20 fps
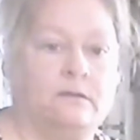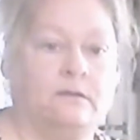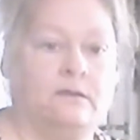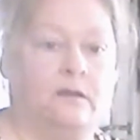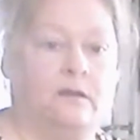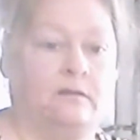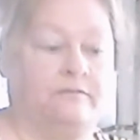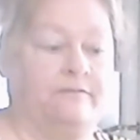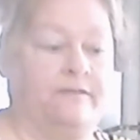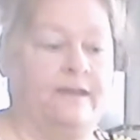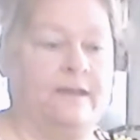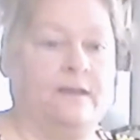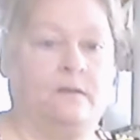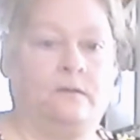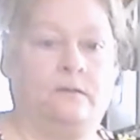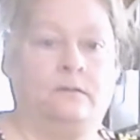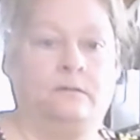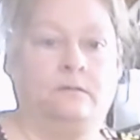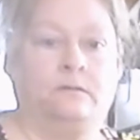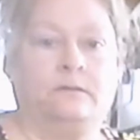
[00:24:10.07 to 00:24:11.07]
a
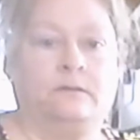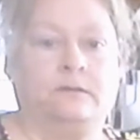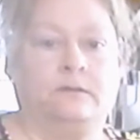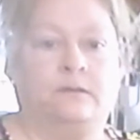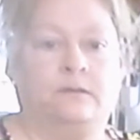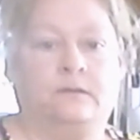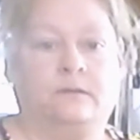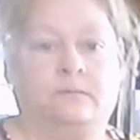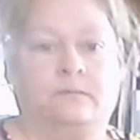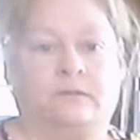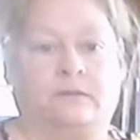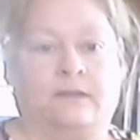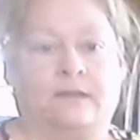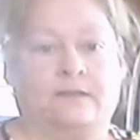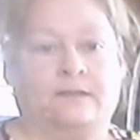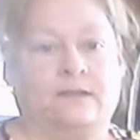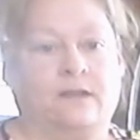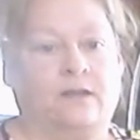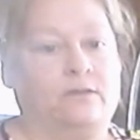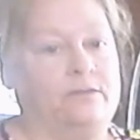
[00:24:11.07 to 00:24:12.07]
fail.
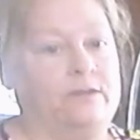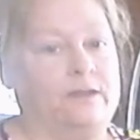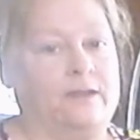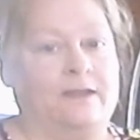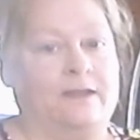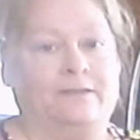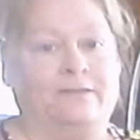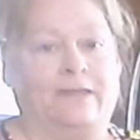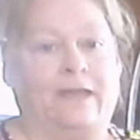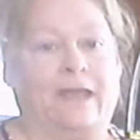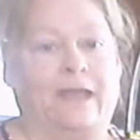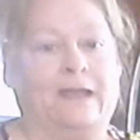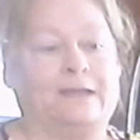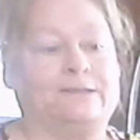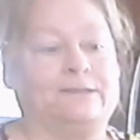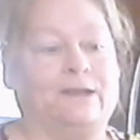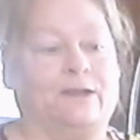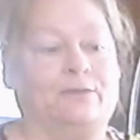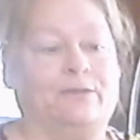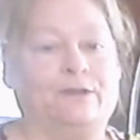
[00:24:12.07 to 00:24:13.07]
That's how
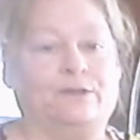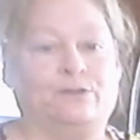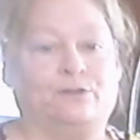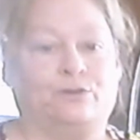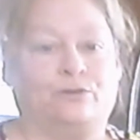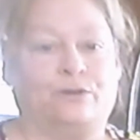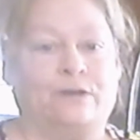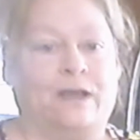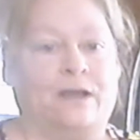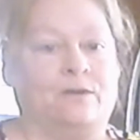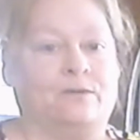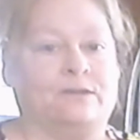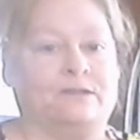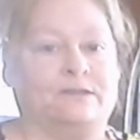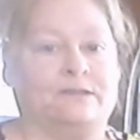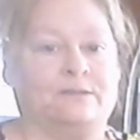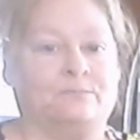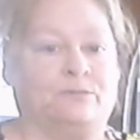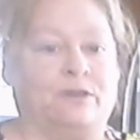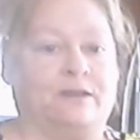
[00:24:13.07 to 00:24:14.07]
they turned out. It
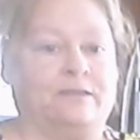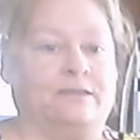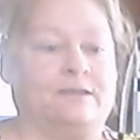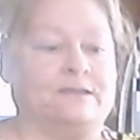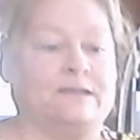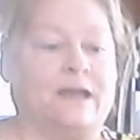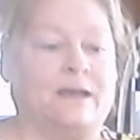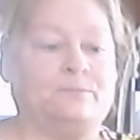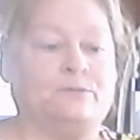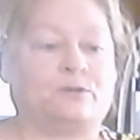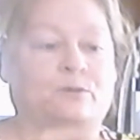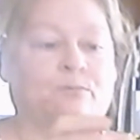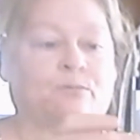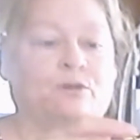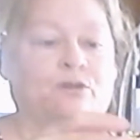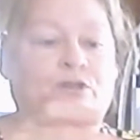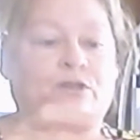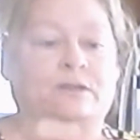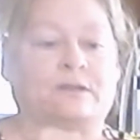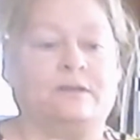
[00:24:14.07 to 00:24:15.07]
seems like the tops are
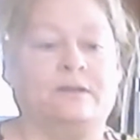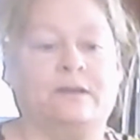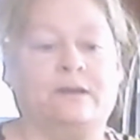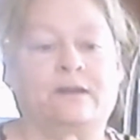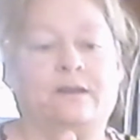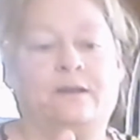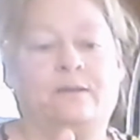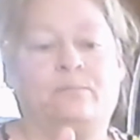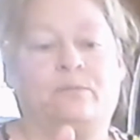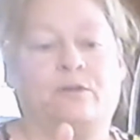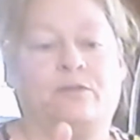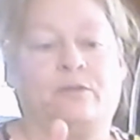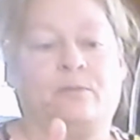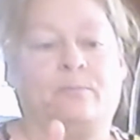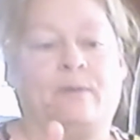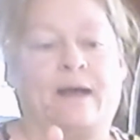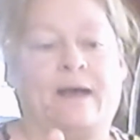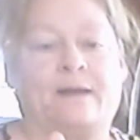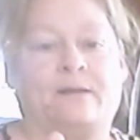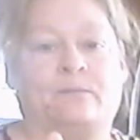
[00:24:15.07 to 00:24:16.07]
mushy, but the
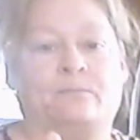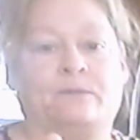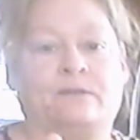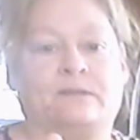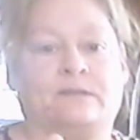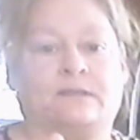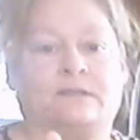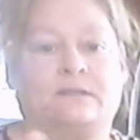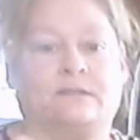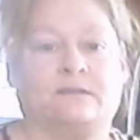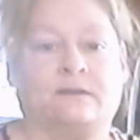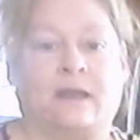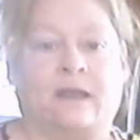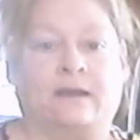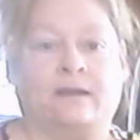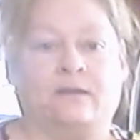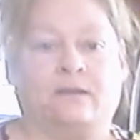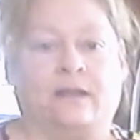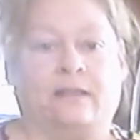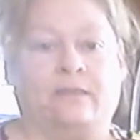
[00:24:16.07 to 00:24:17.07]
bottom is kind
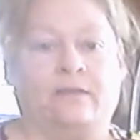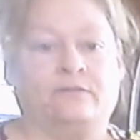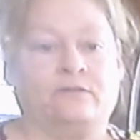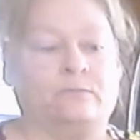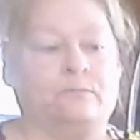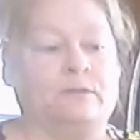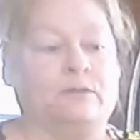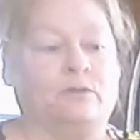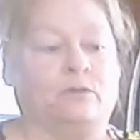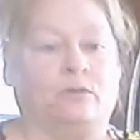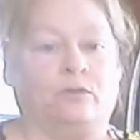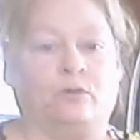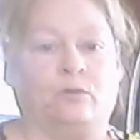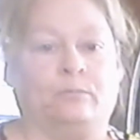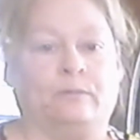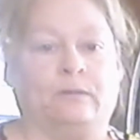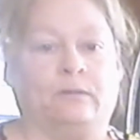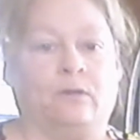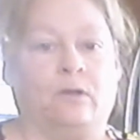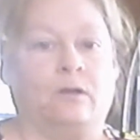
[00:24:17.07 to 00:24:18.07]
of, I left them in there a little
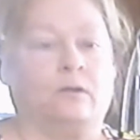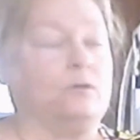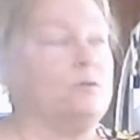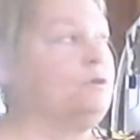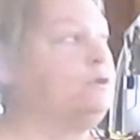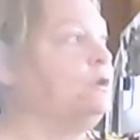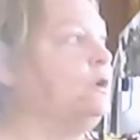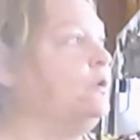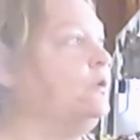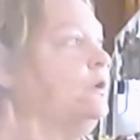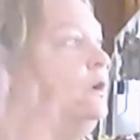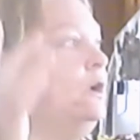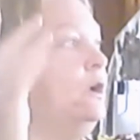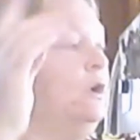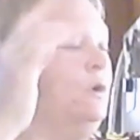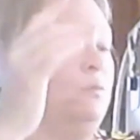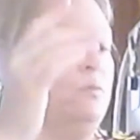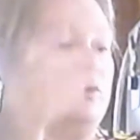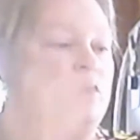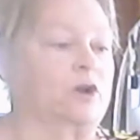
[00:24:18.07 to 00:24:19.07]
bit longer. So
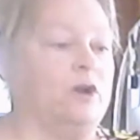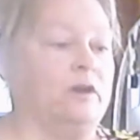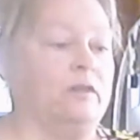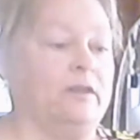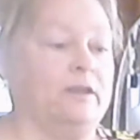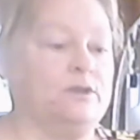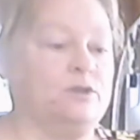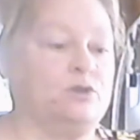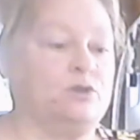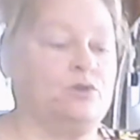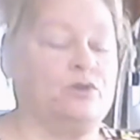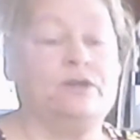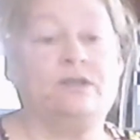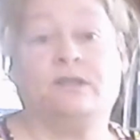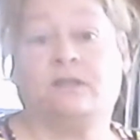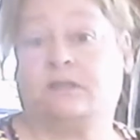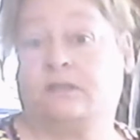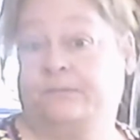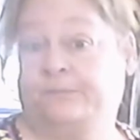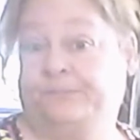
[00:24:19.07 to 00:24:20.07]
we're going to let
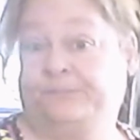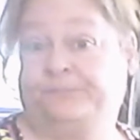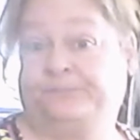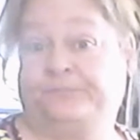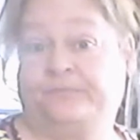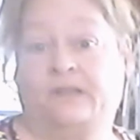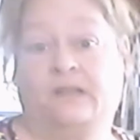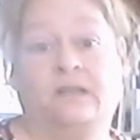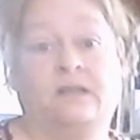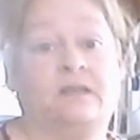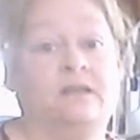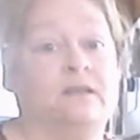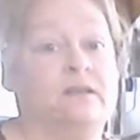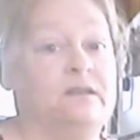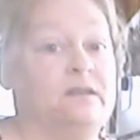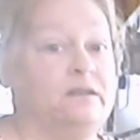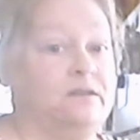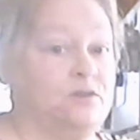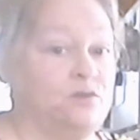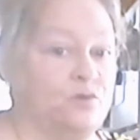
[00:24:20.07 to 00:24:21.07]

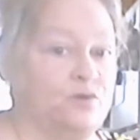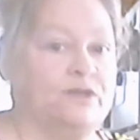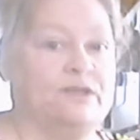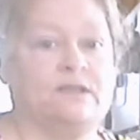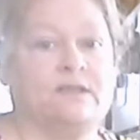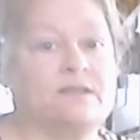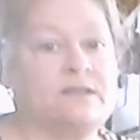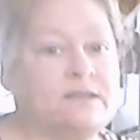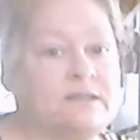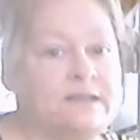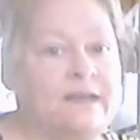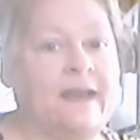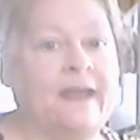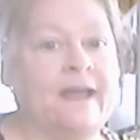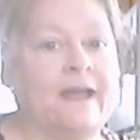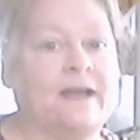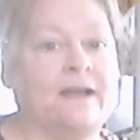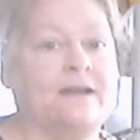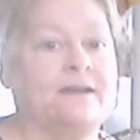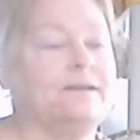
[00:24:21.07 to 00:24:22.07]
Treese's
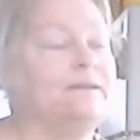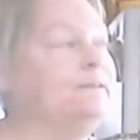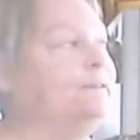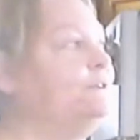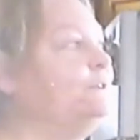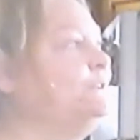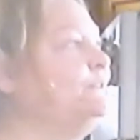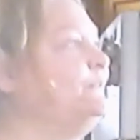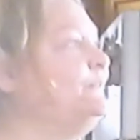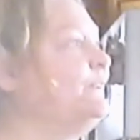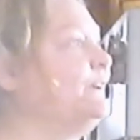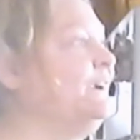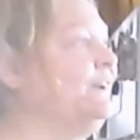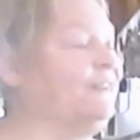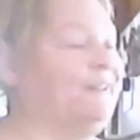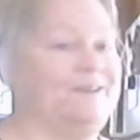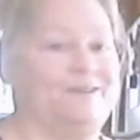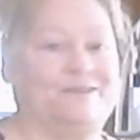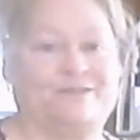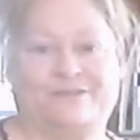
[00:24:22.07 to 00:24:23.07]
snack. We're going to
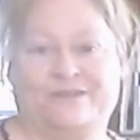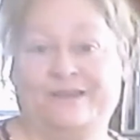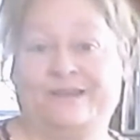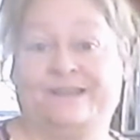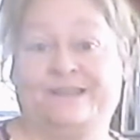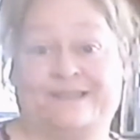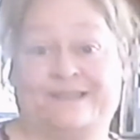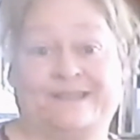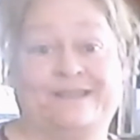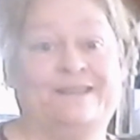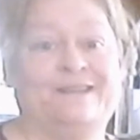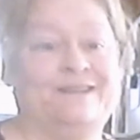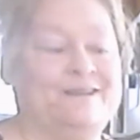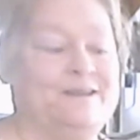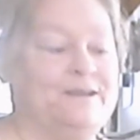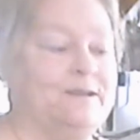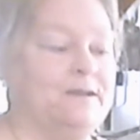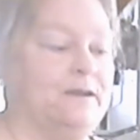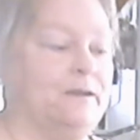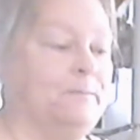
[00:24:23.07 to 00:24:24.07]
let Treese,
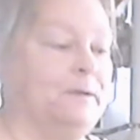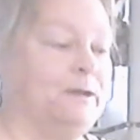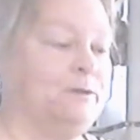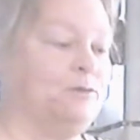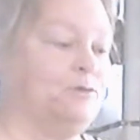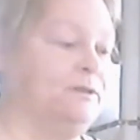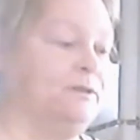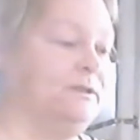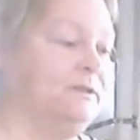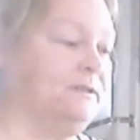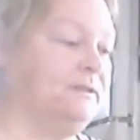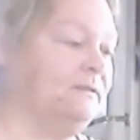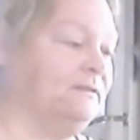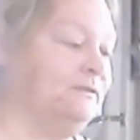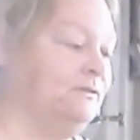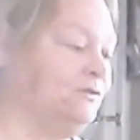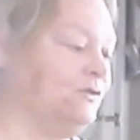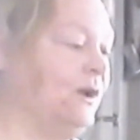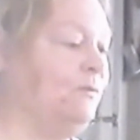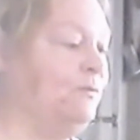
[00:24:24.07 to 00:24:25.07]
come on, Treese, try